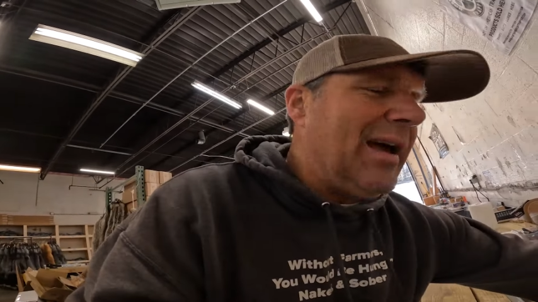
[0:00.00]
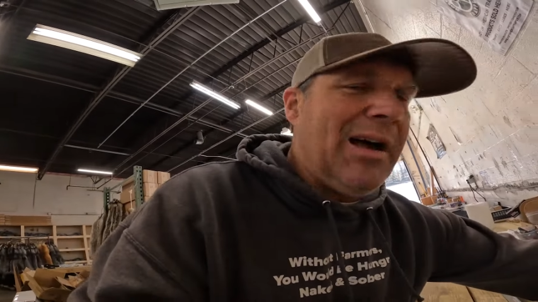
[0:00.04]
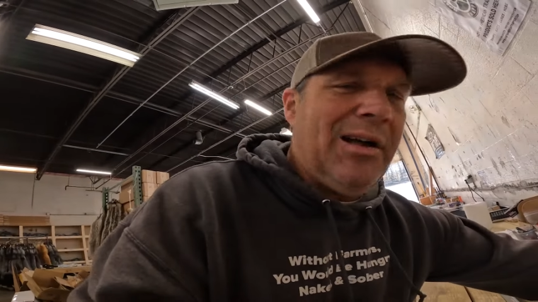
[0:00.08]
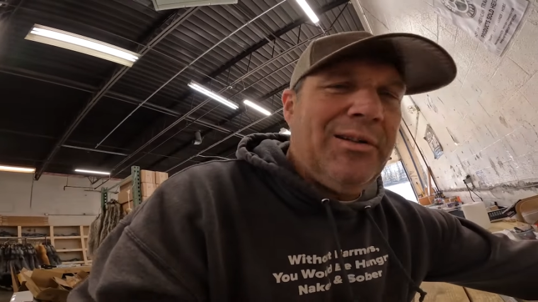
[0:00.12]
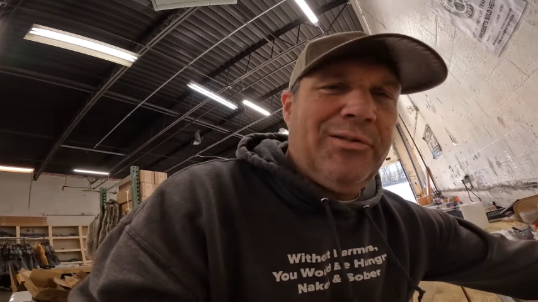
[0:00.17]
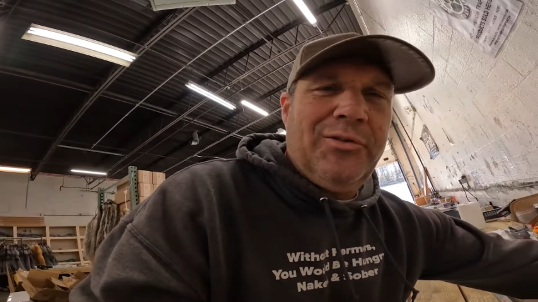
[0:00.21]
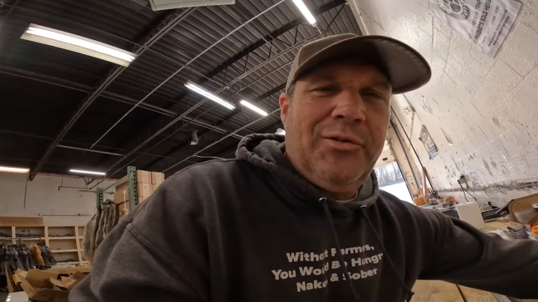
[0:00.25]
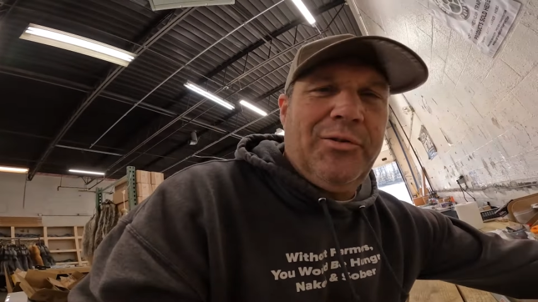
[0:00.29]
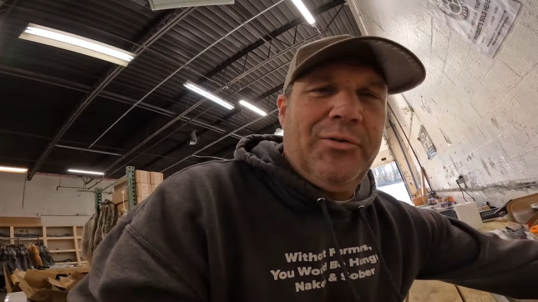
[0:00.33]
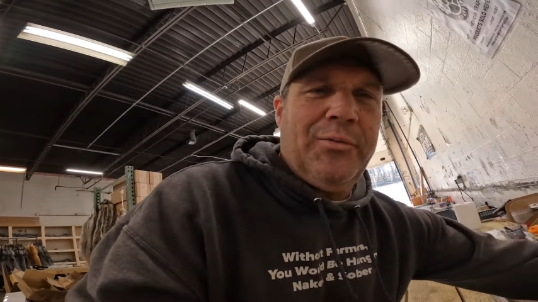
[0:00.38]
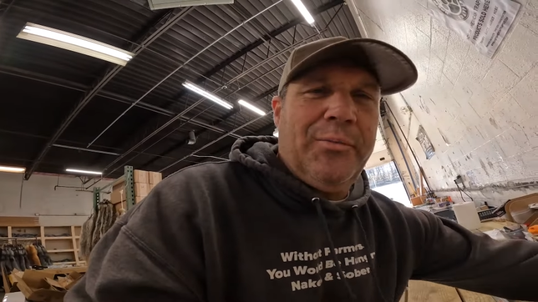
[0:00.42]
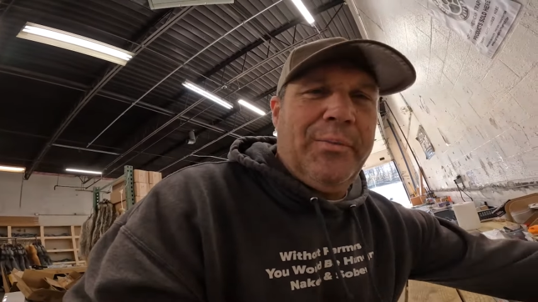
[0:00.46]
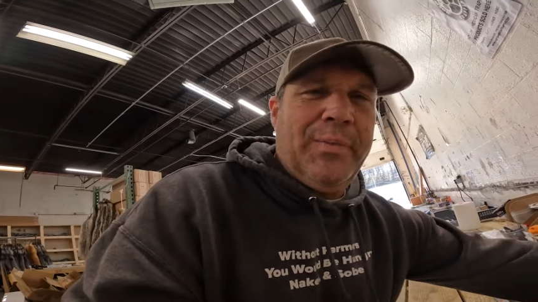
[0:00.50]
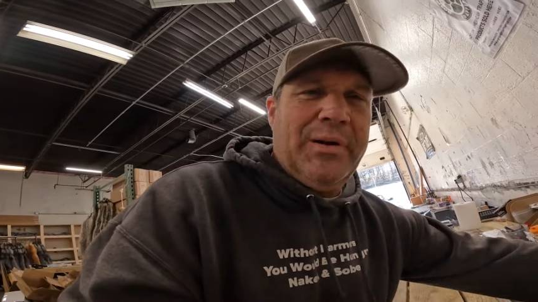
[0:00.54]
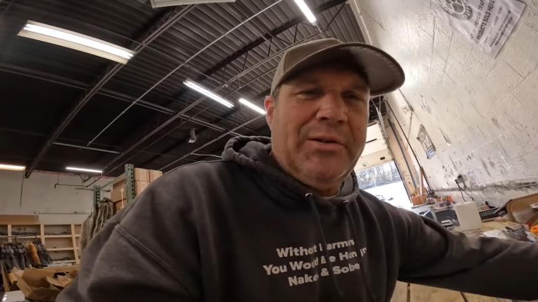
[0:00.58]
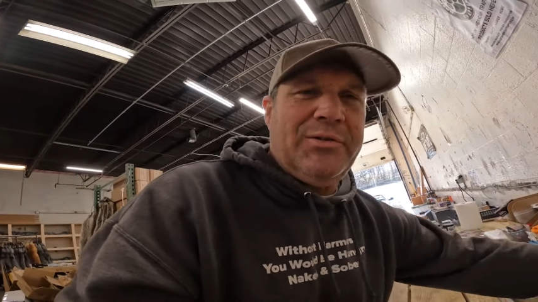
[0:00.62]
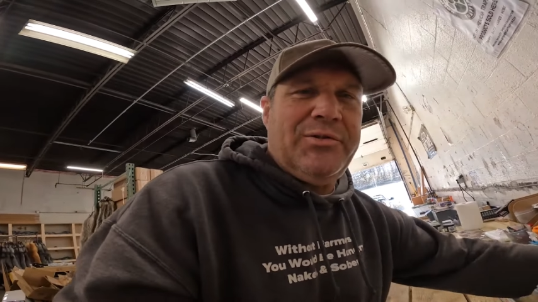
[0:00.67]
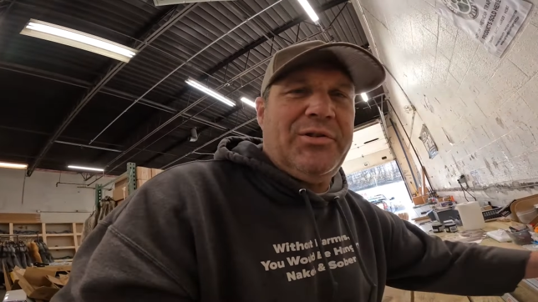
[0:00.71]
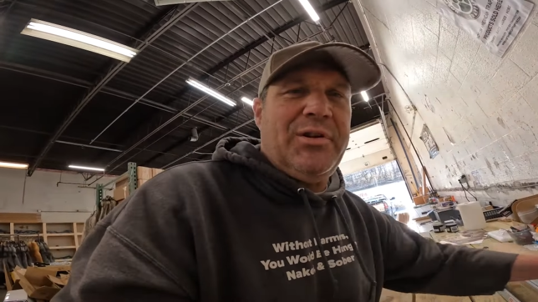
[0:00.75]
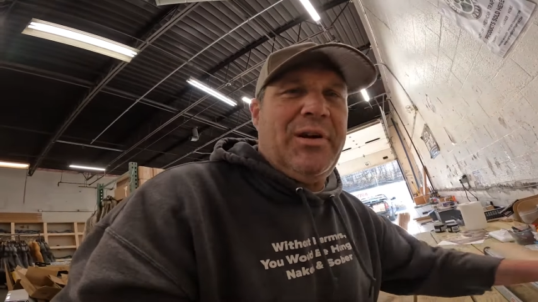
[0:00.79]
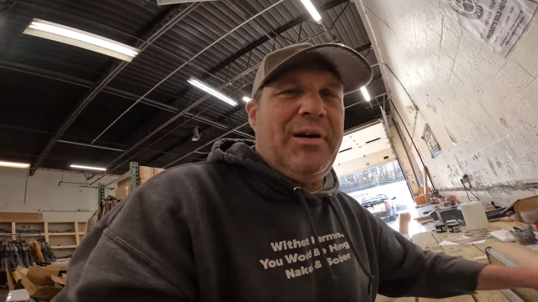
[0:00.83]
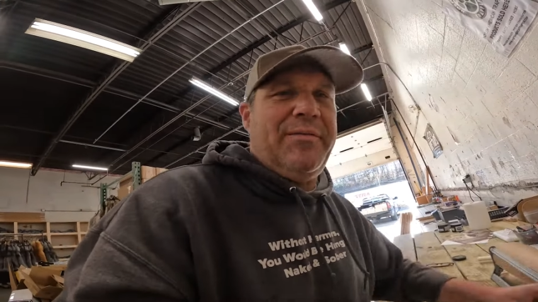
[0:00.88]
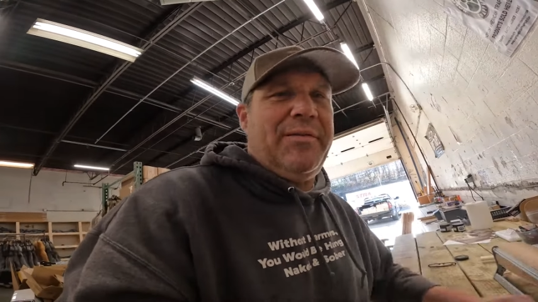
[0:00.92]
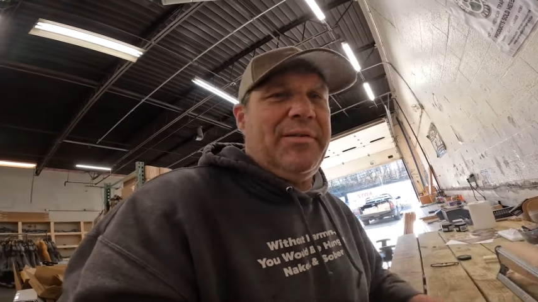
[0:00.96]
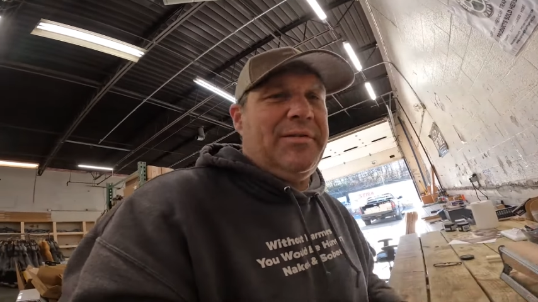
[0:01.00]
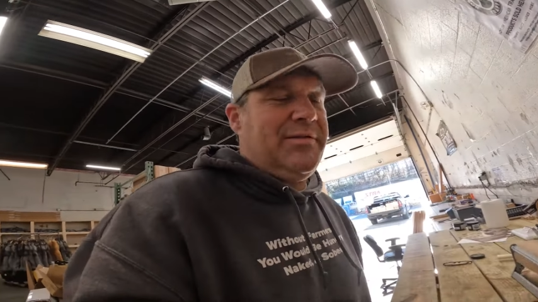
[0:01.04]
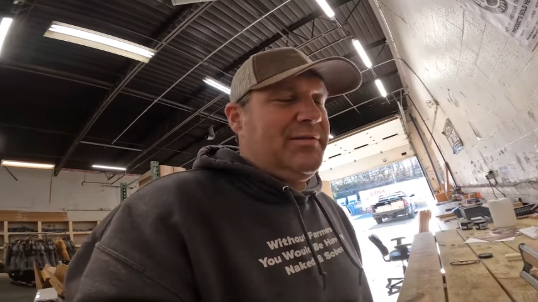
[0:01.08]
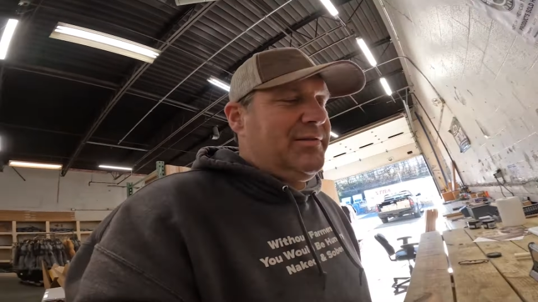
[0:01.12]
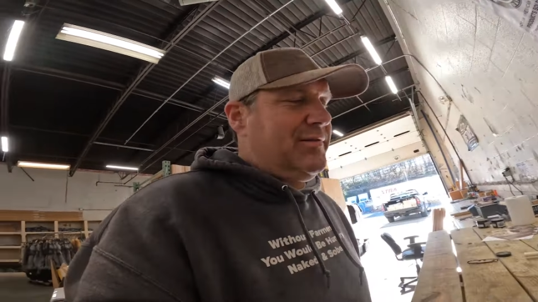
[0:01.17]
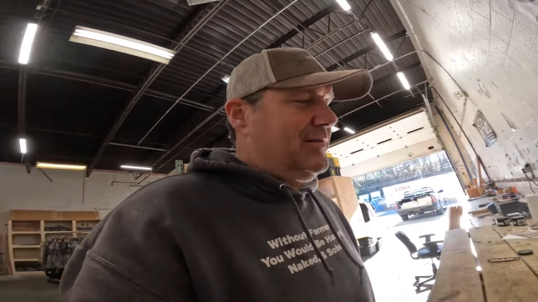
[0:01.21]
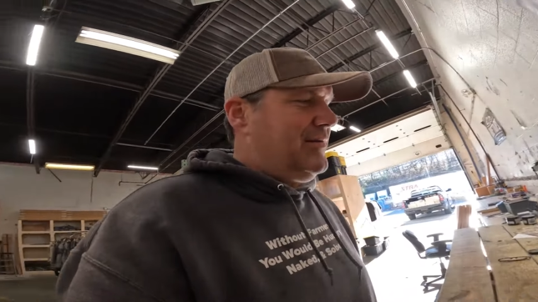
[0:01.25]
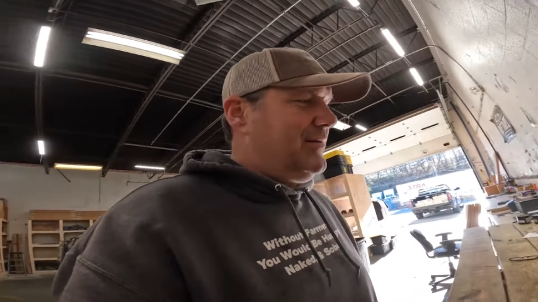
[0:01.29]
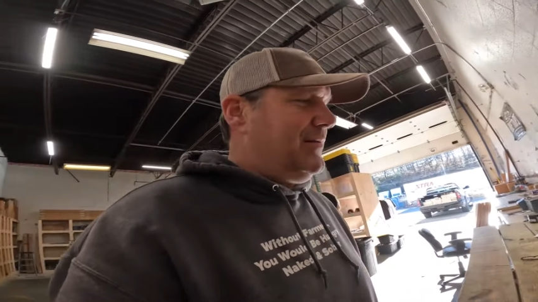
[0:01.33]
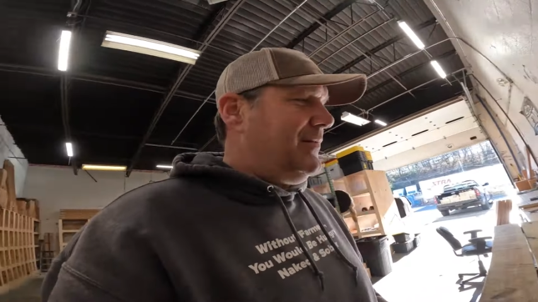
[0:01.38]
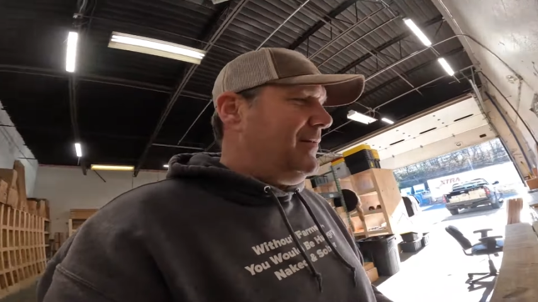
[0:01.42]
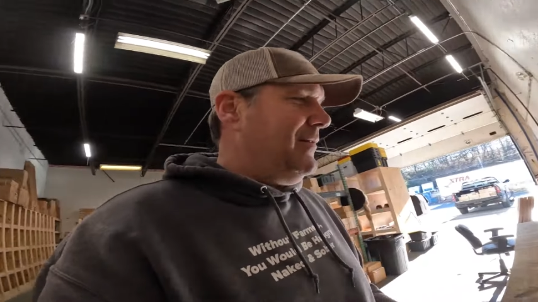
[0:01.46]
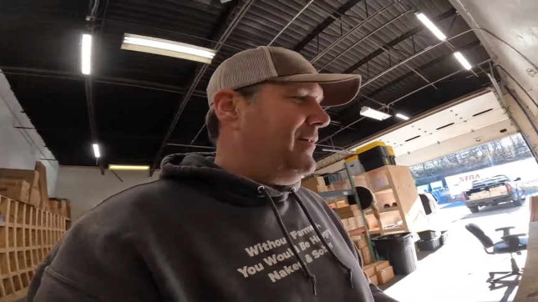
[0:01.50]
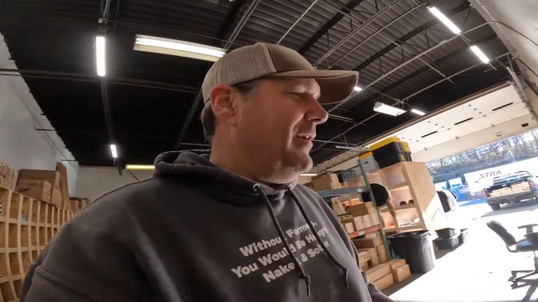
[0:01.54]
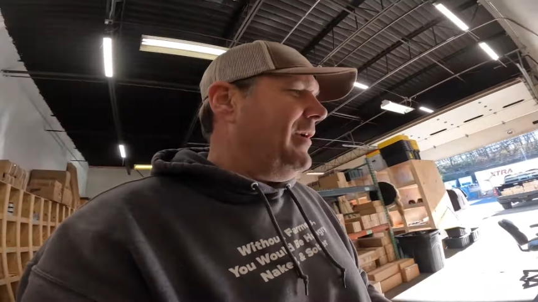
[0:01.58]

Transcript: out to a bunch of us.